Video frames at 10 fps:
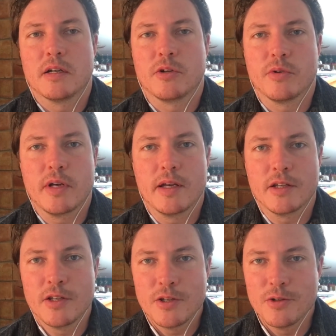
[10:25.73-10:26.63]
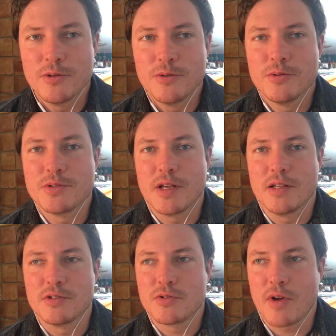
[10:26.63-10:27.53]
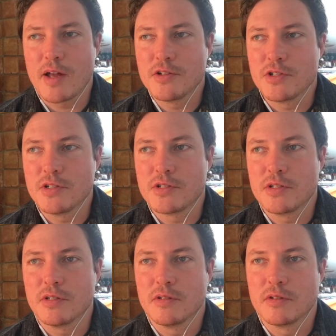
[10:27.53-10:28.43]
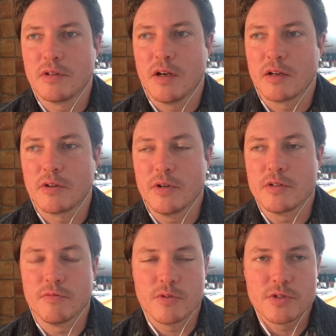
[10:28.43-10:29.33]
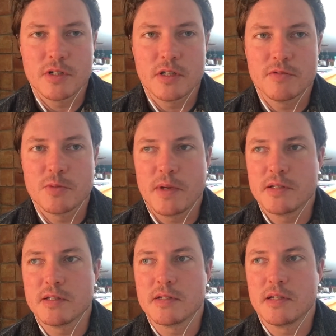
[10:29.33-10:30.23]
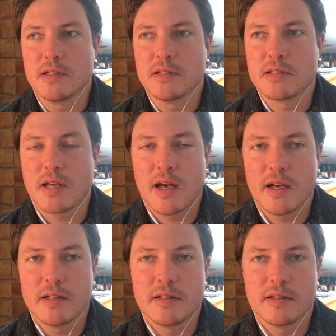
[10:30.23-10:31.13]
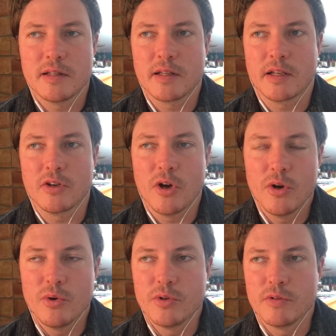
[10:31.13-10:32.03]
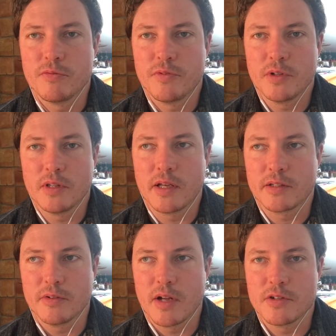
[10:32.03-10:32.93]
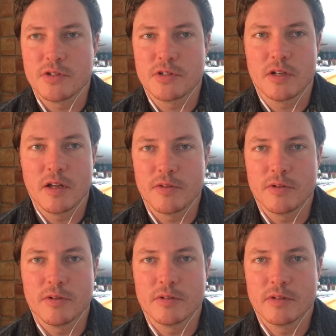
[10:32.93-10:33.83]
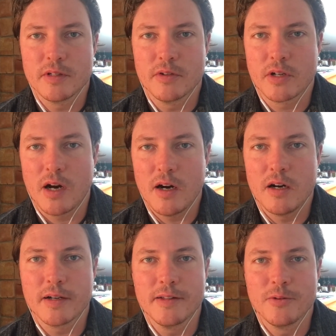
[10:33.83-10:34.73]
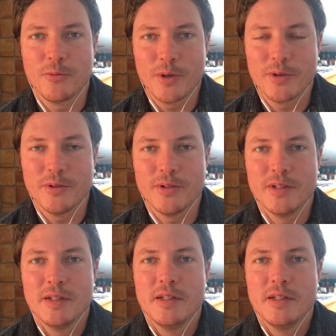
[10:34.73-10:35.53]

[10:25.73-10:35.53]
create cues and strategies to create diversity of spaces inside that they could own and feel like they're not just another cog in the wheel